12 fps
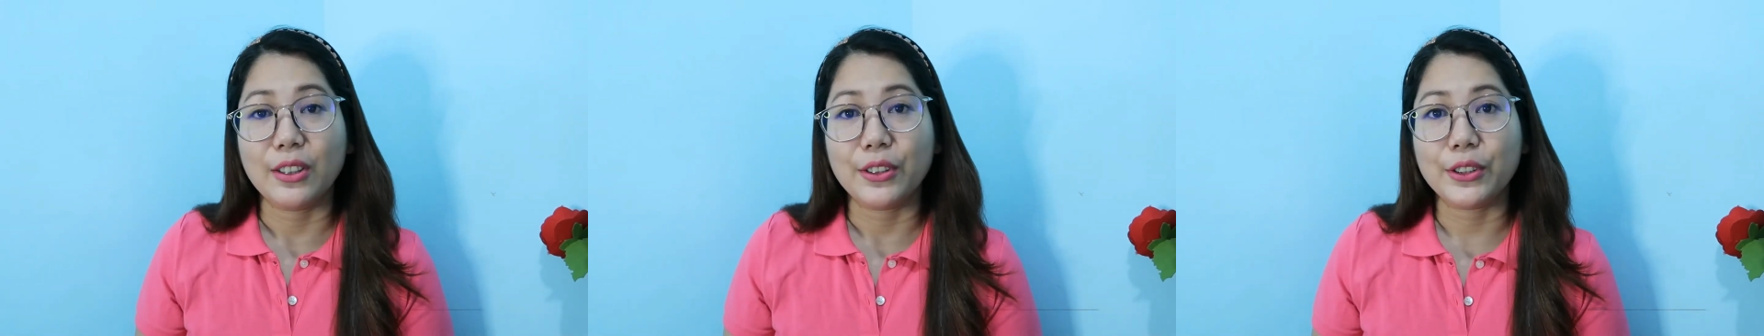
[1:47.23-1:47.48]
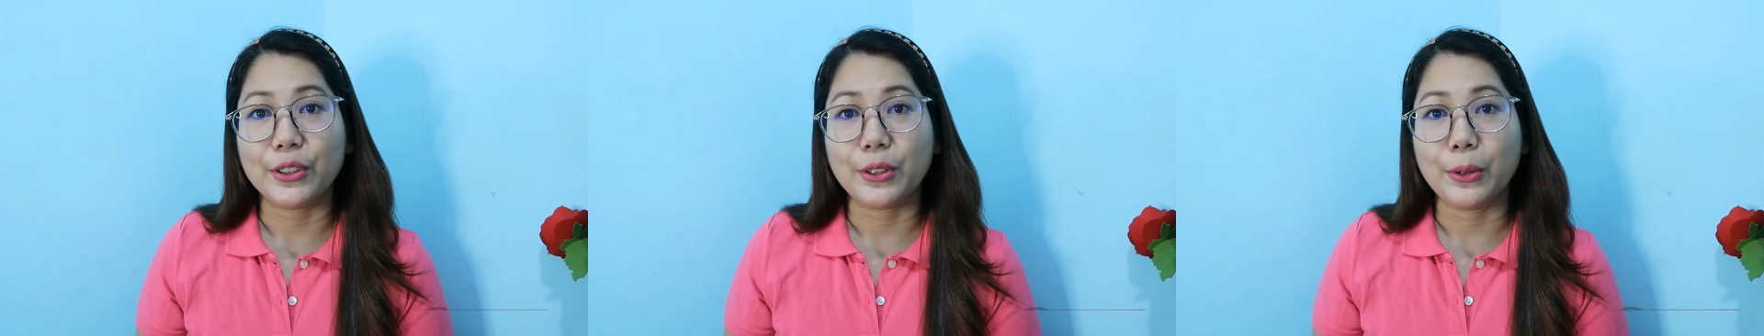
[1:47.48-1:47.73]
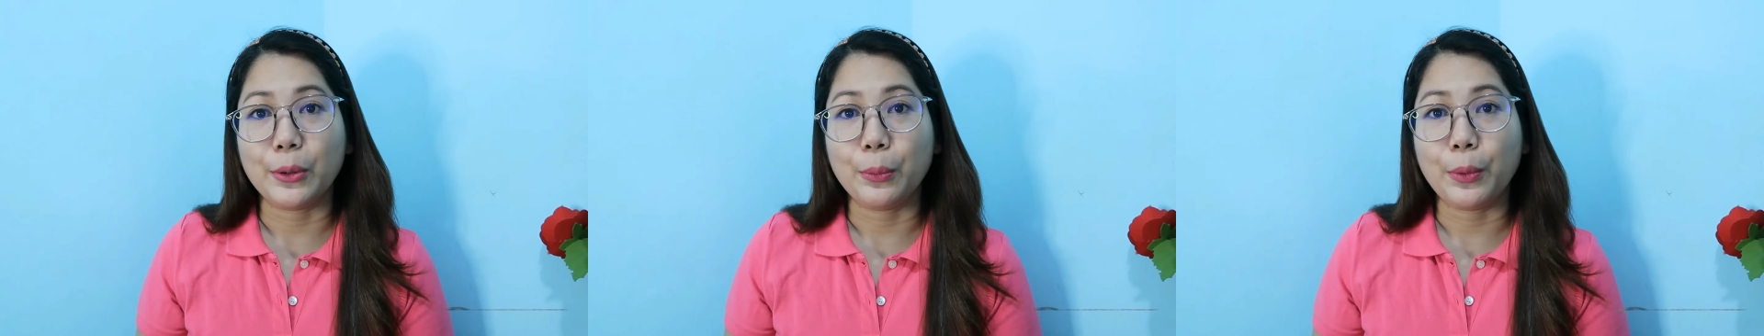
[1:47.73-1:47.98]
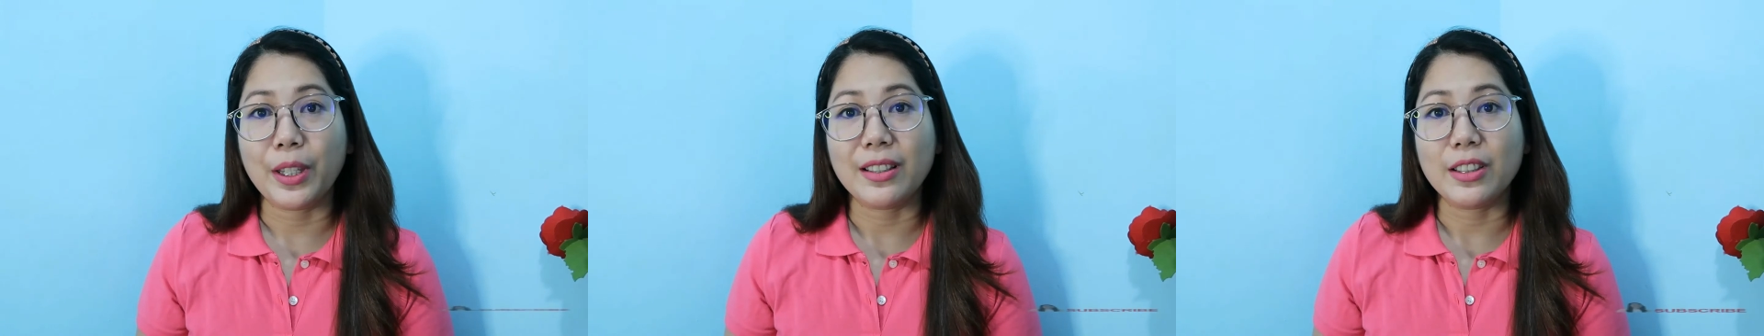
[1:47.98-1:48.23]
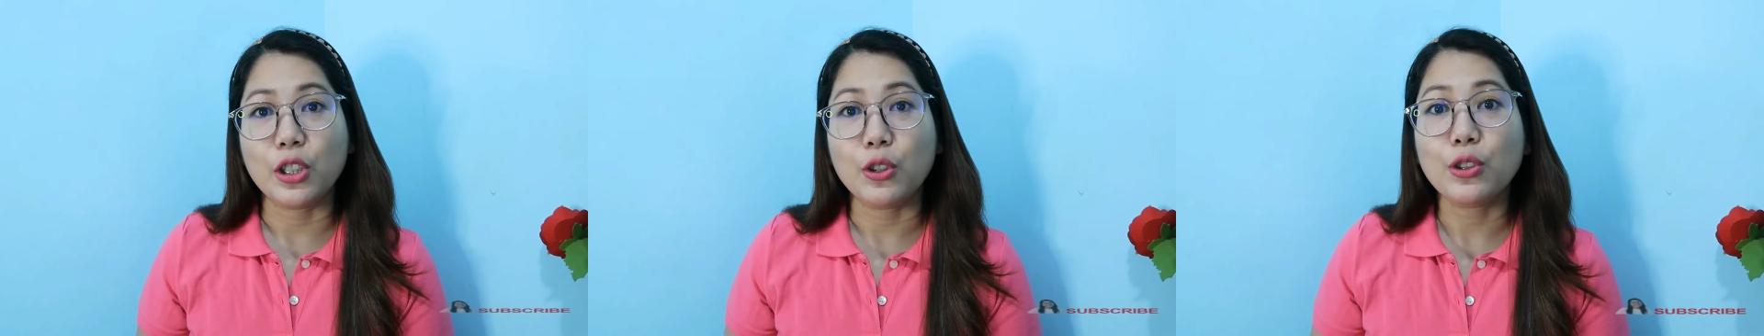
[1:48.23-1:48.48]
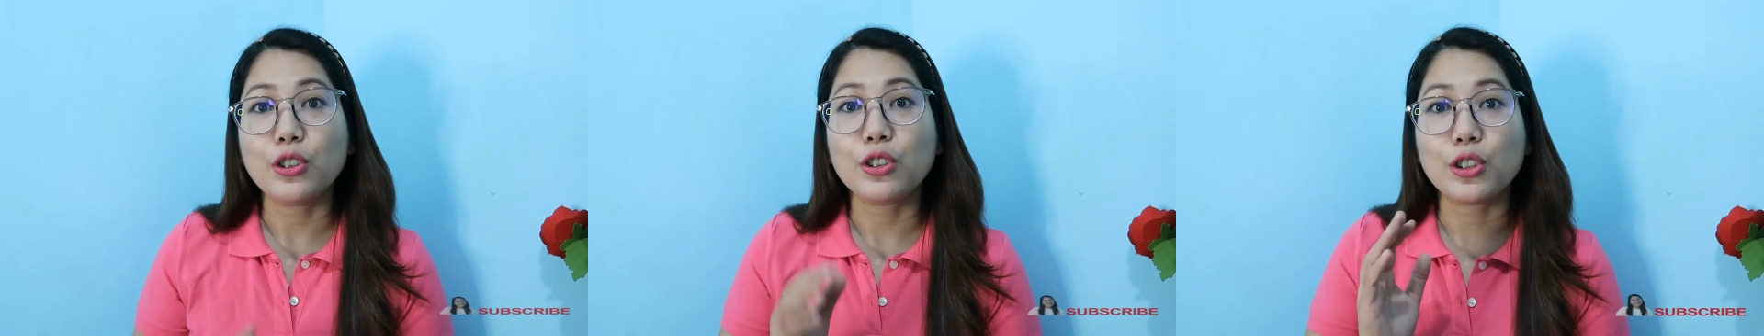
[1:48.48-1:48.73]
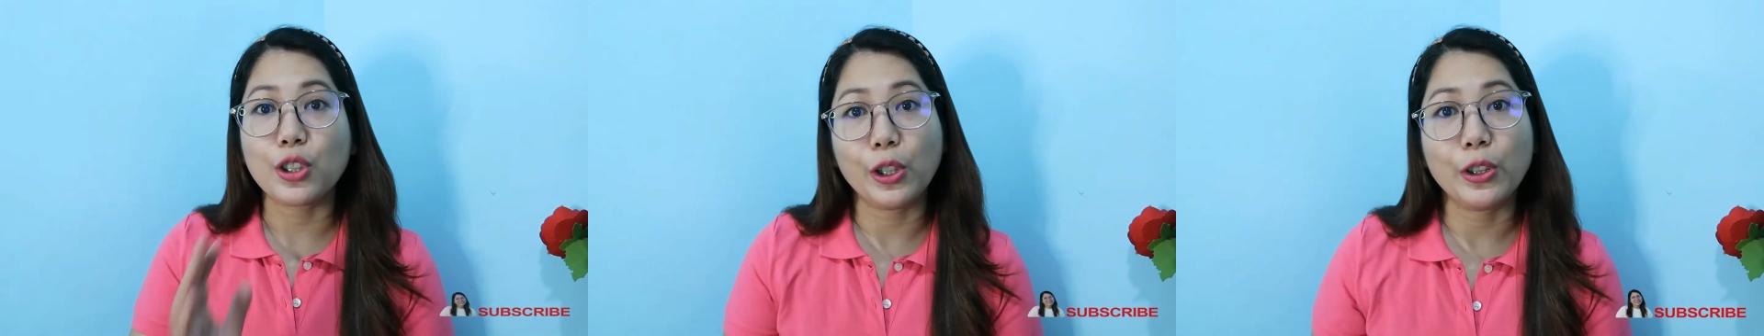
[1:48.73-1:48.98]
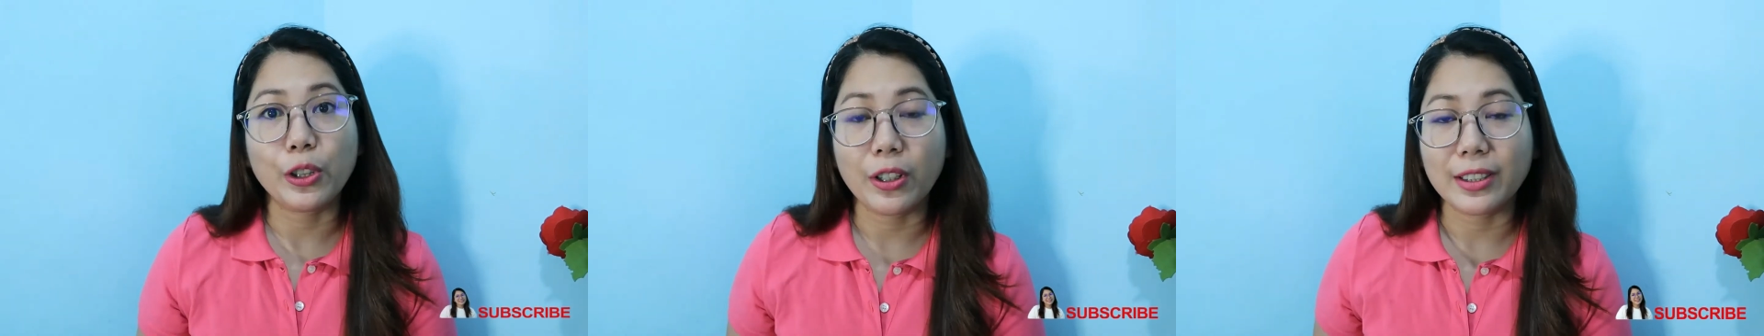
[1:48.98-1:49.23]
So when you
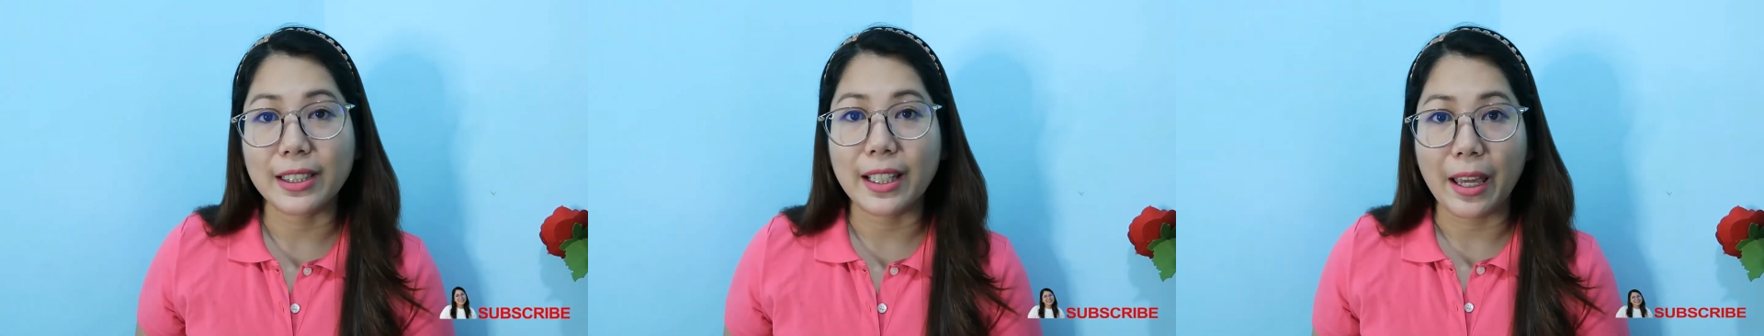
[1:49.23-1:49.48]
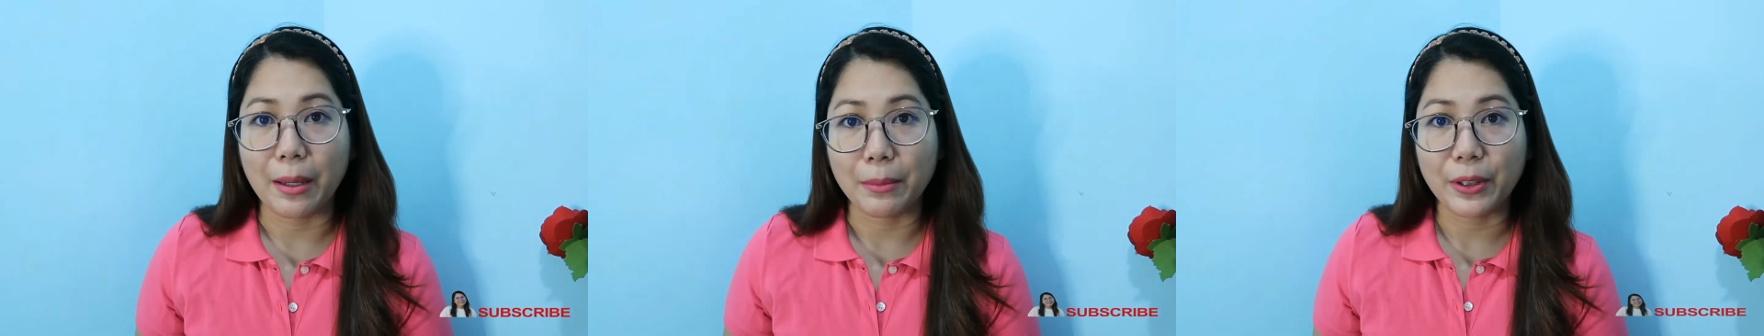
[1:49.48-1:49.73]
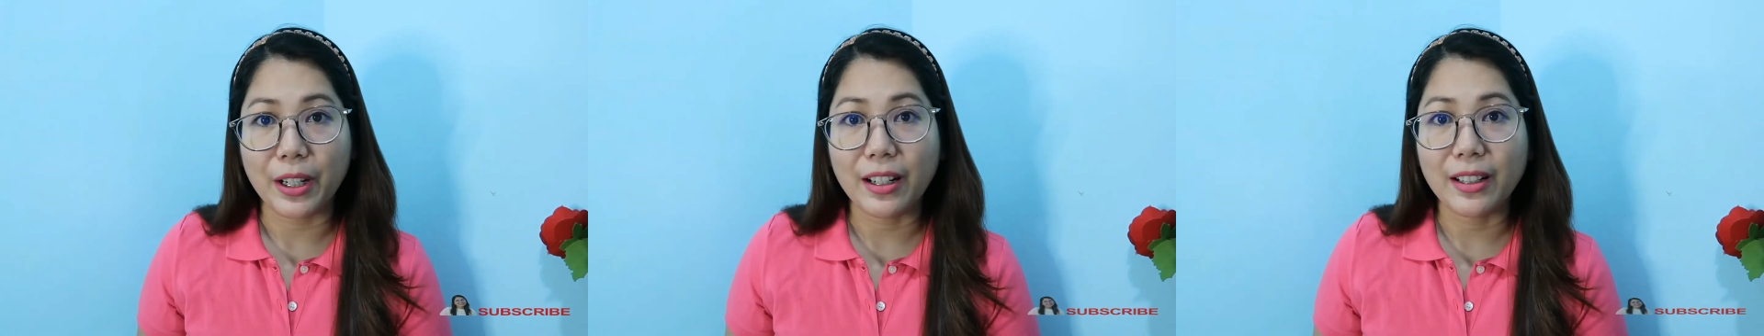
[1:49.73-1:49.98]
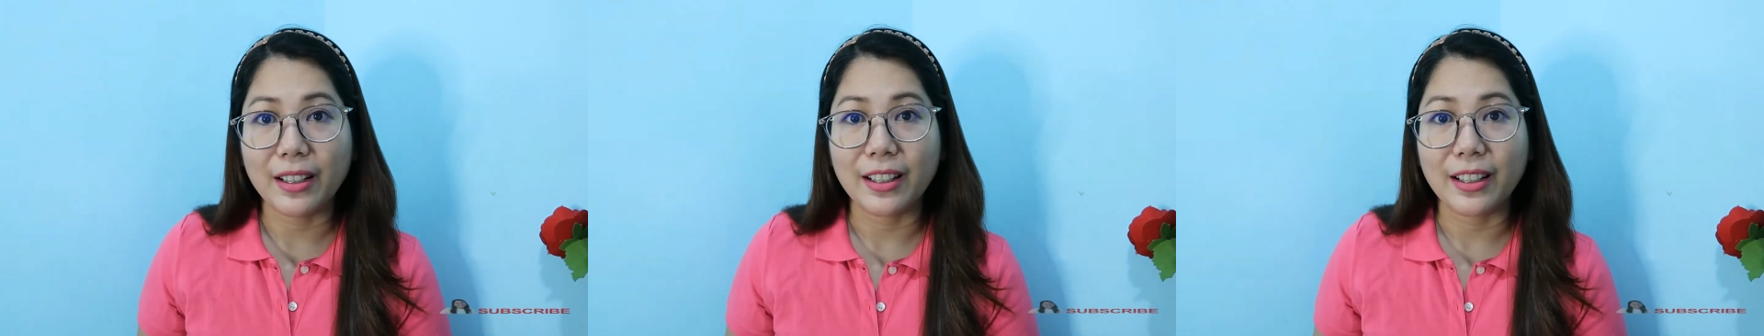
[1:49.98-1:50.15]
turn on the camera,